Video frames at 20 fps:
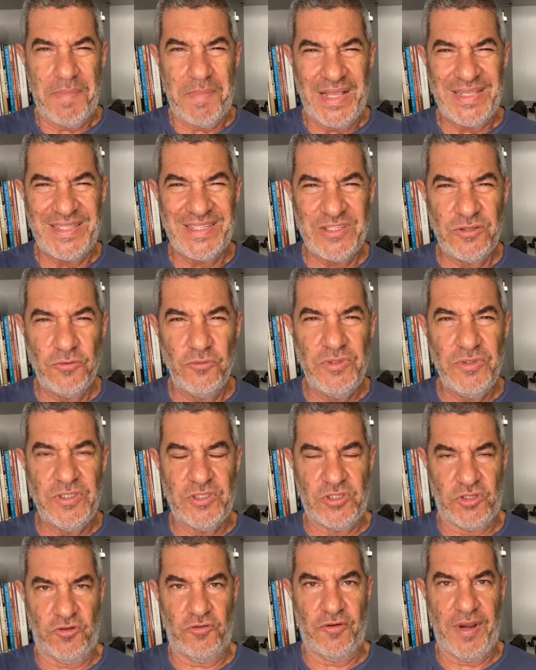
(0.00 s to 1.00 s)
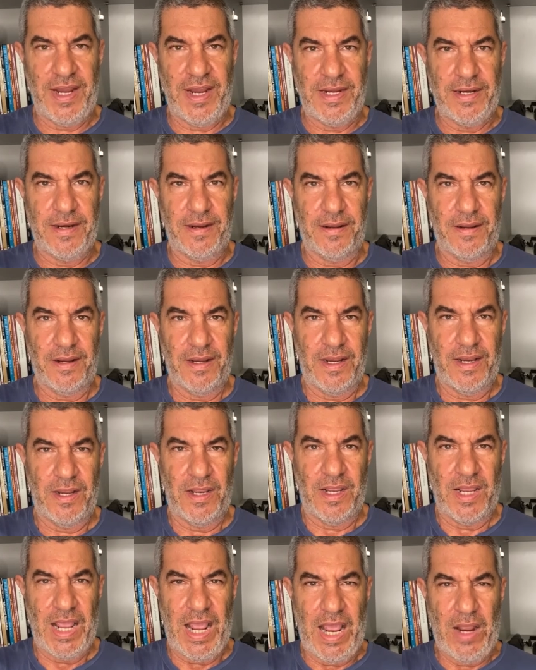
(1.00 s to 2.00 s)
my students train,
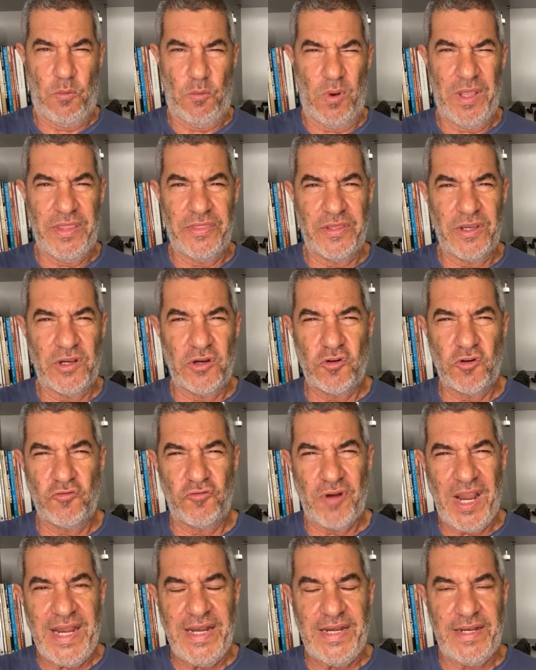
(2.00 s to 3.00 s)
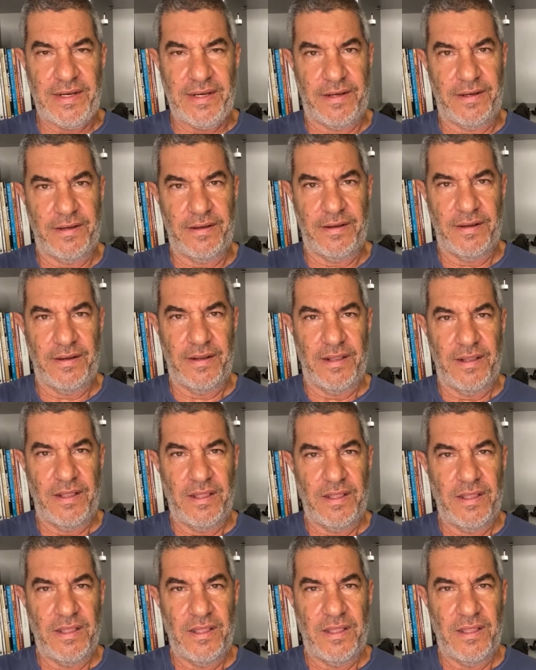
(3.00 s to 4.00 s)
and when they're graded,
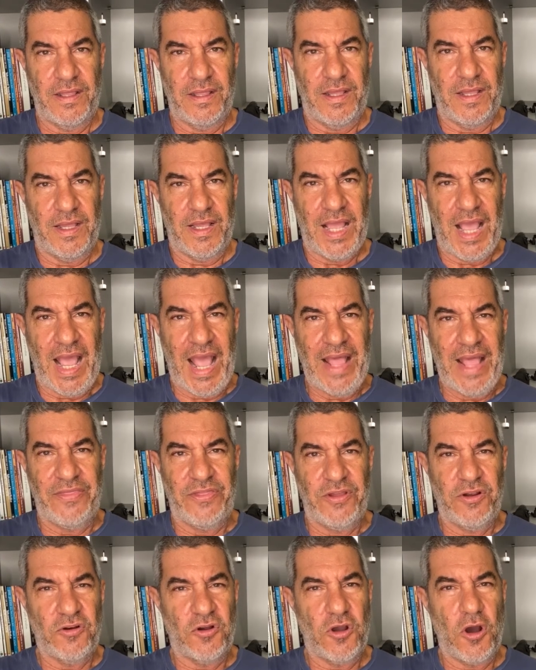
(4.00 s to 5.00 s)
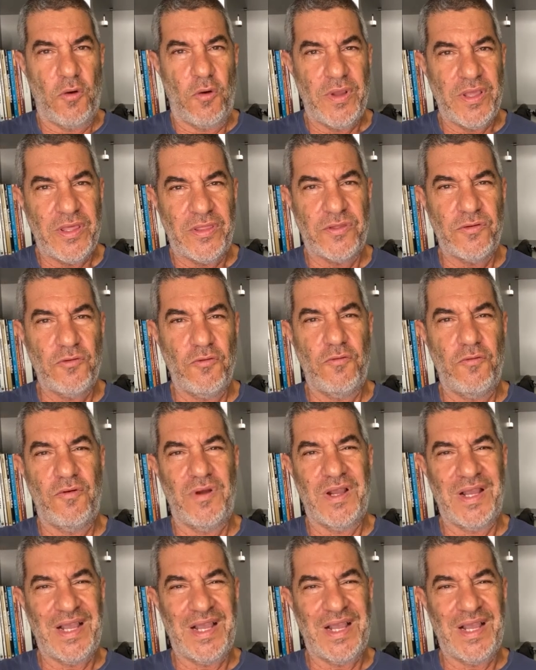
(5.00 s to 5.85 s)
and they're going through